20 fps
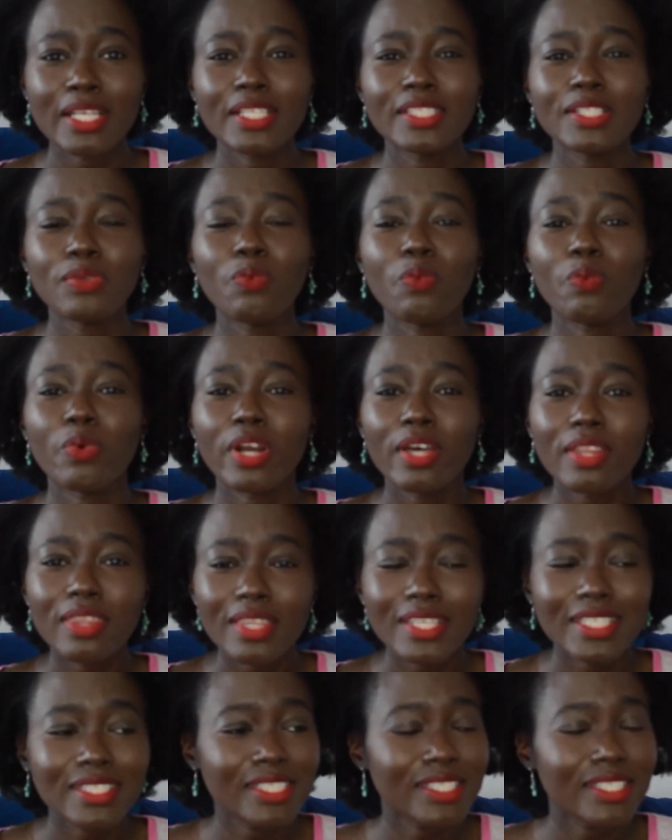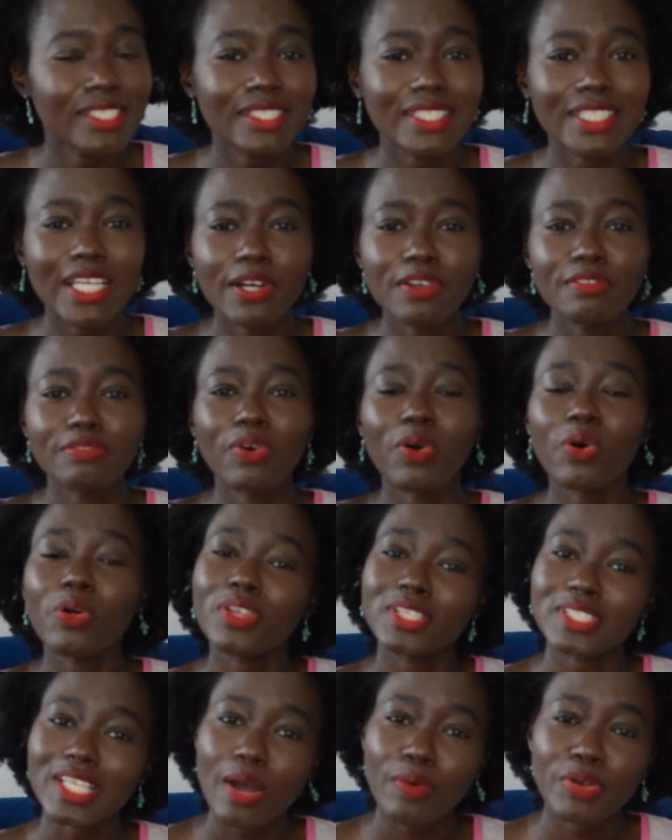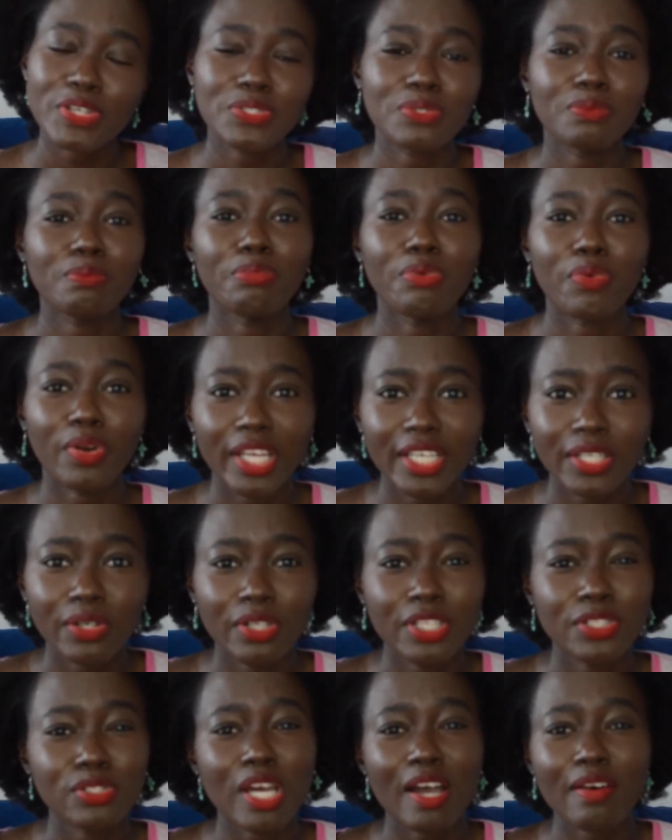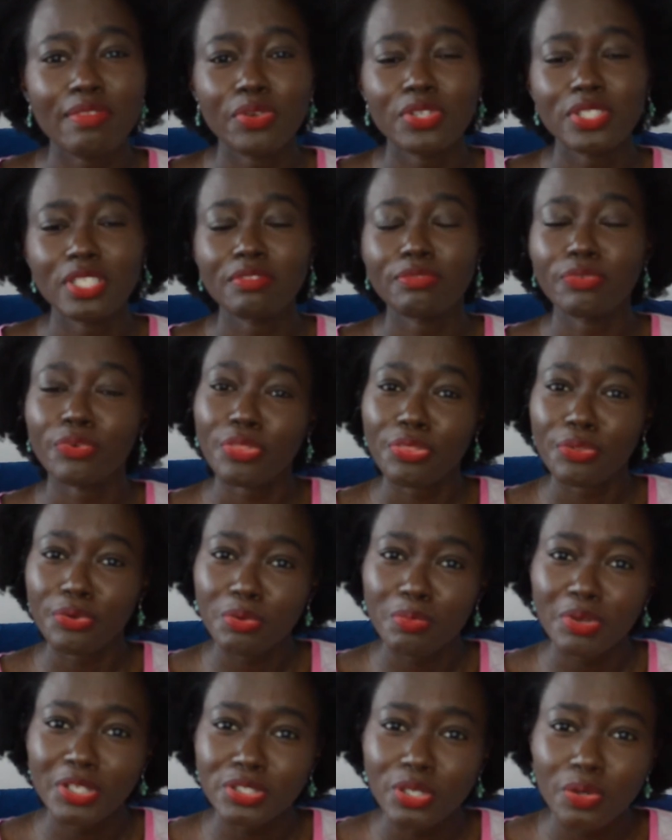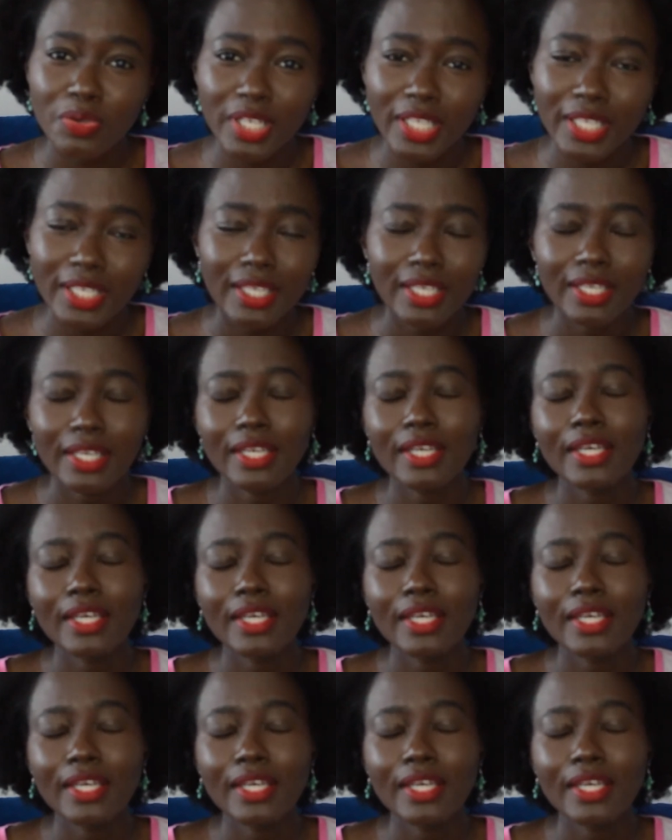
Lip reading: Is it worth sitting down for all those hours to braid and to have those in for 3 weeks only?